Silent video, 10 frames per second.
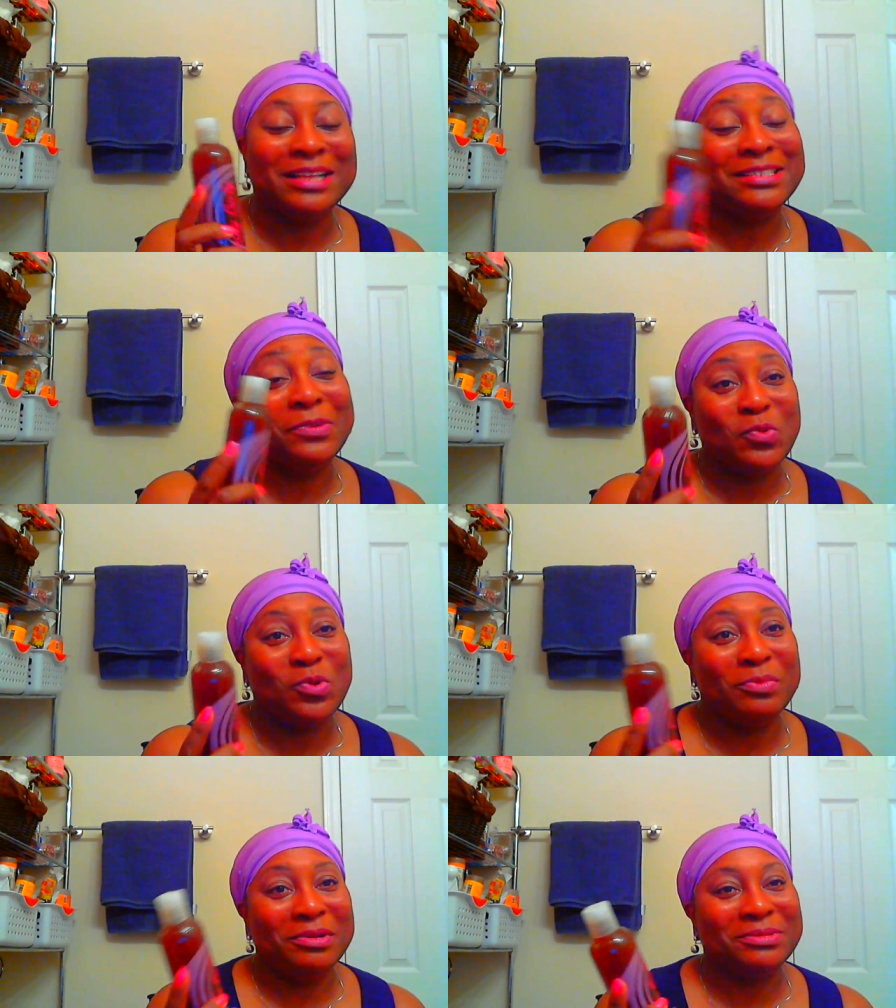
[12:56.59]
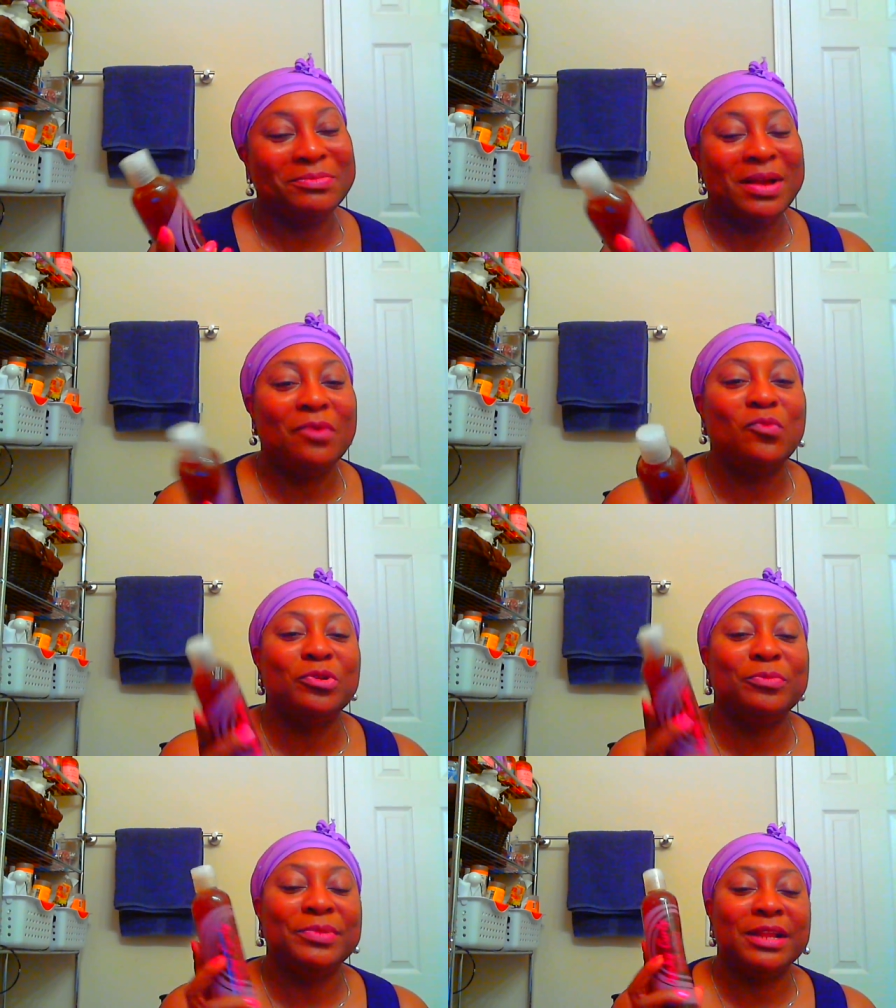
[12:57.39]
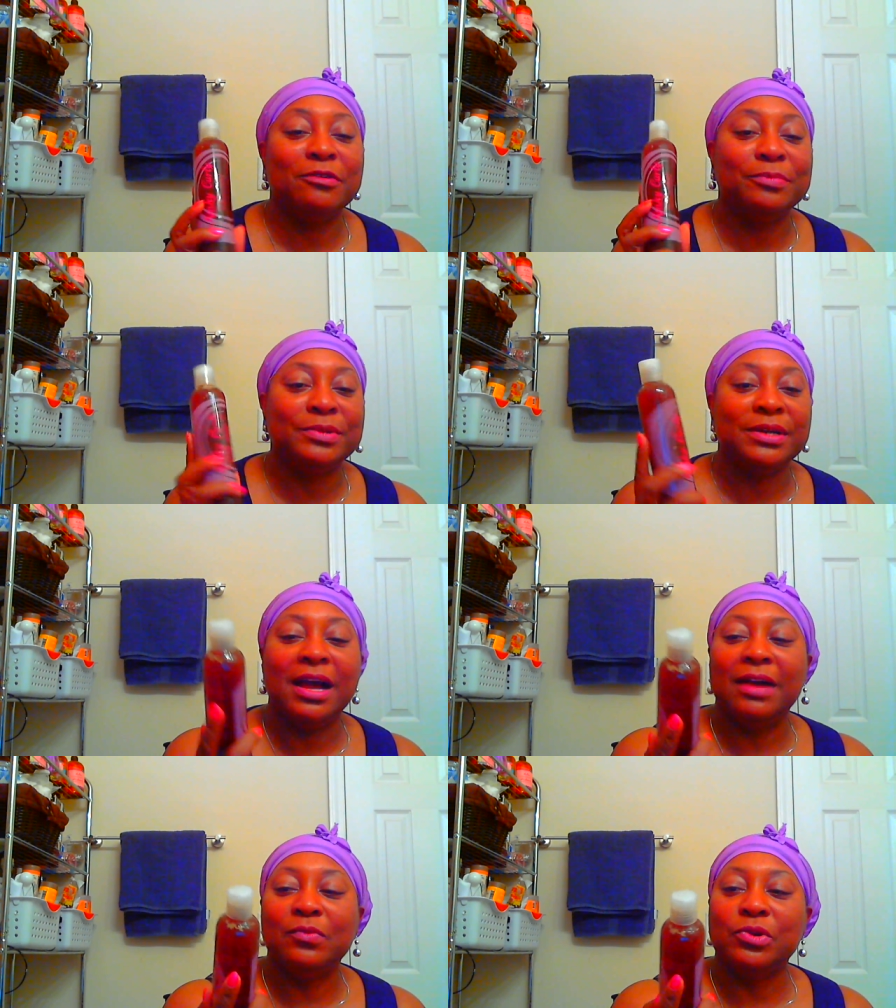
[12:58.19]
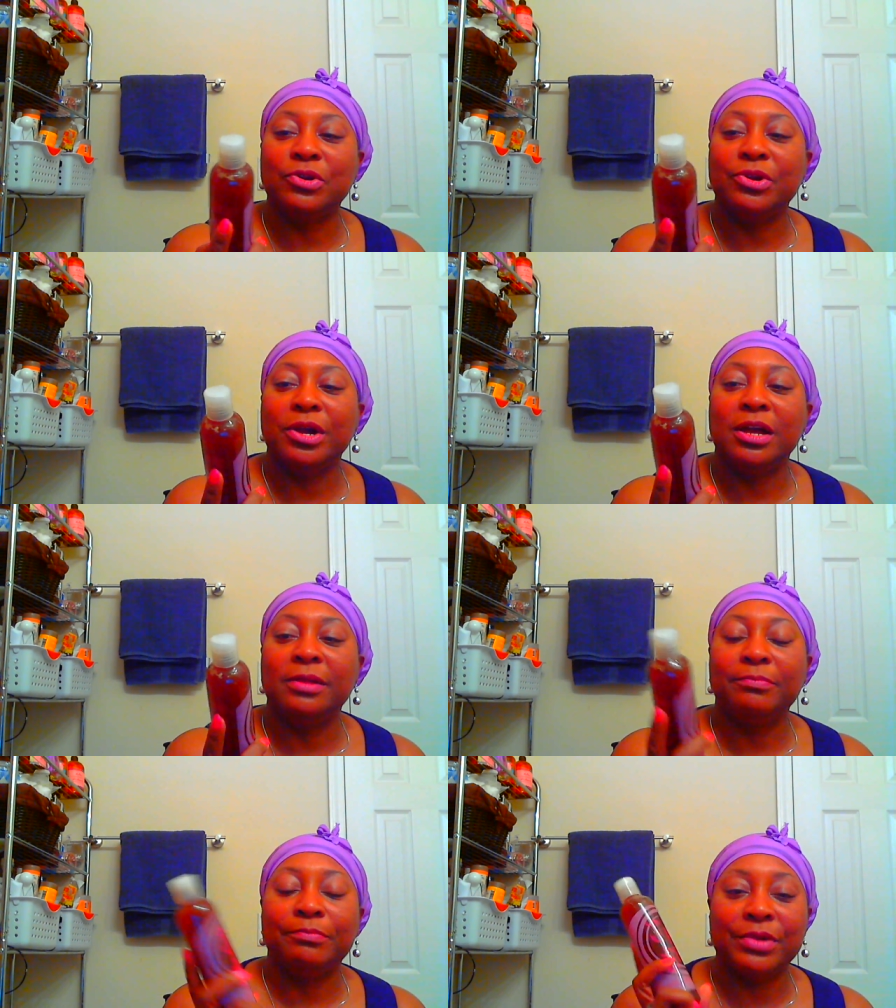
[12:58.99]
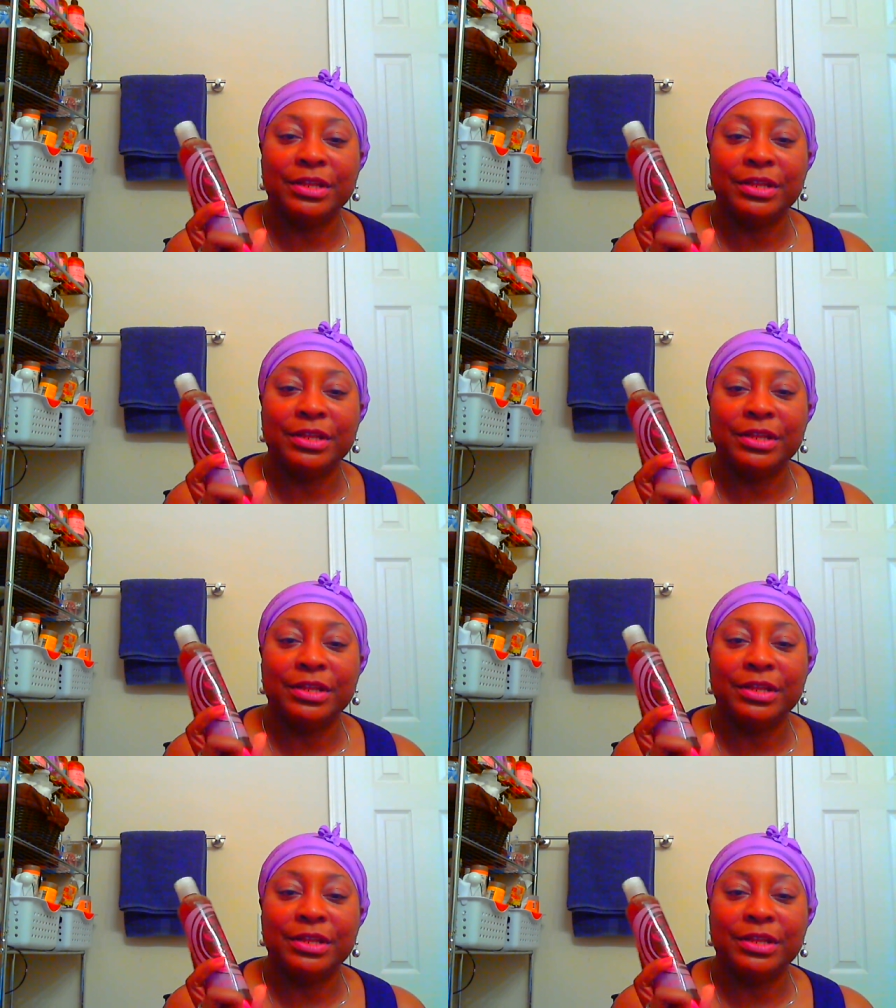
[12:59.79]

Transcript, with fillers: I said warm up some hot water, but I would put hot water on, bring